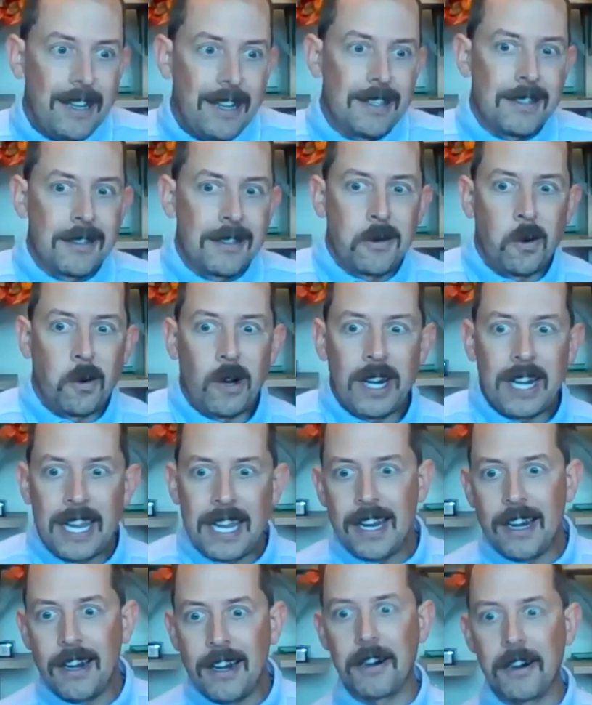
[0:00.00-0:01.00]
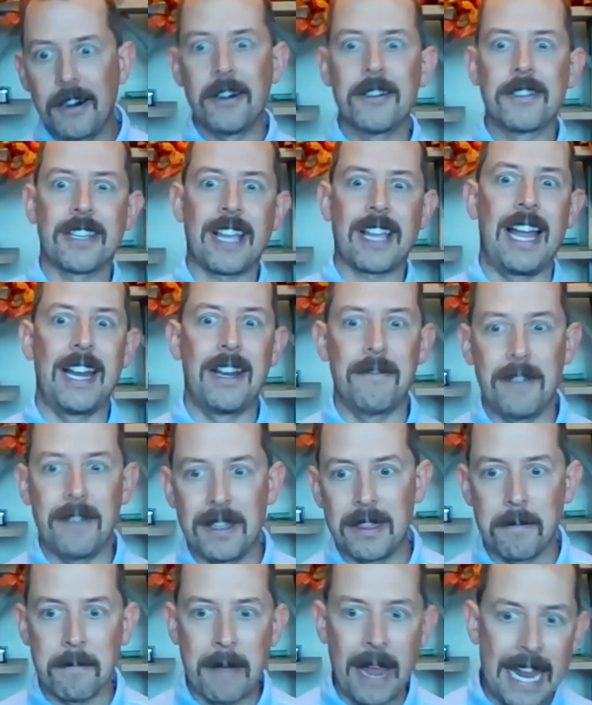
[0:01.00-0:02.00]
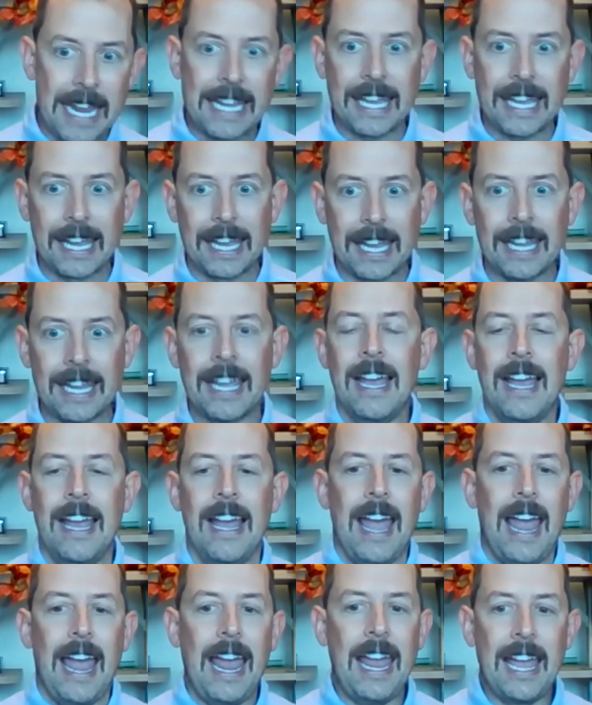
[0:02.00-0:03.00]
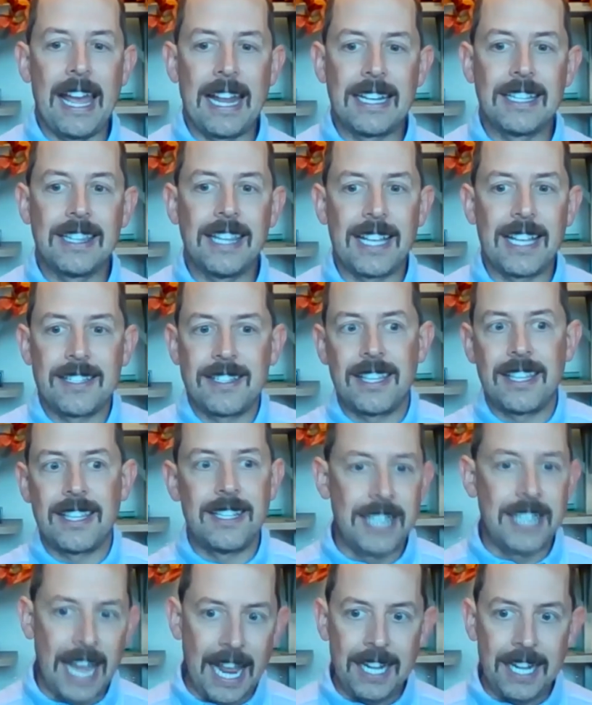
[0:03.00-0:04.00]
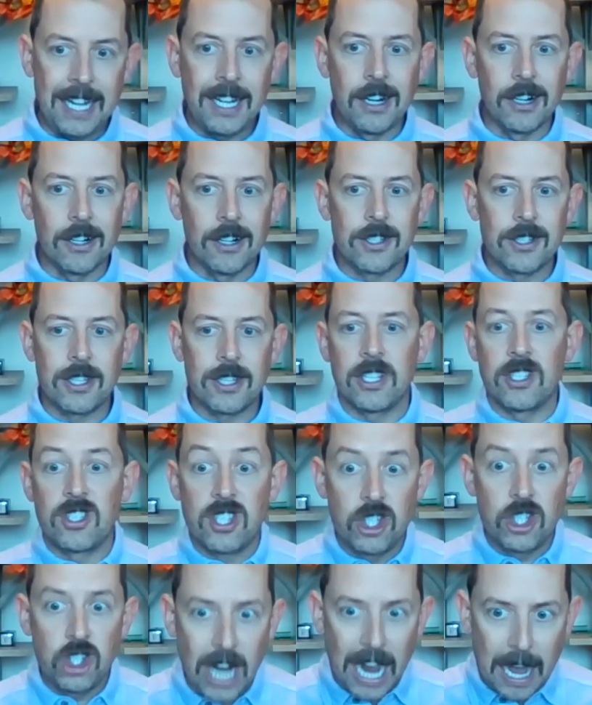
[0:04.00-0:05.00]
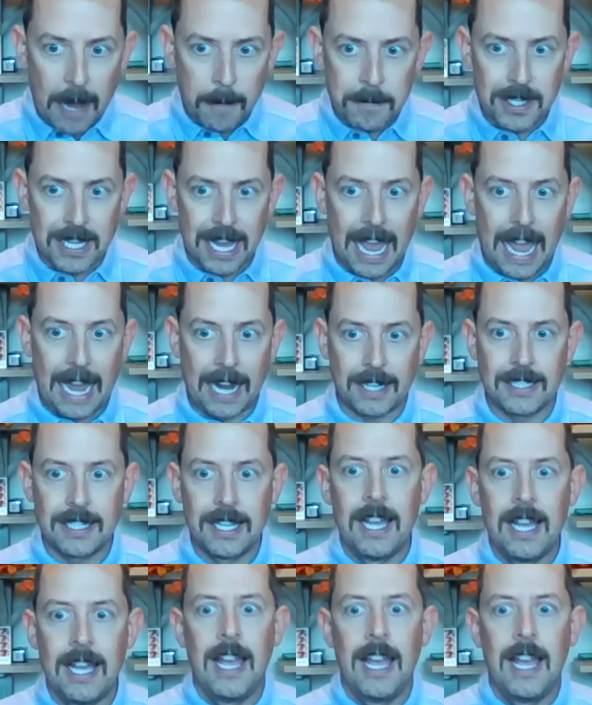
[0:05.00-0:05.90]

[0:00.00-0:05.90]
it's 20 years kind of in the making and less than 10 years since the Jobs Act.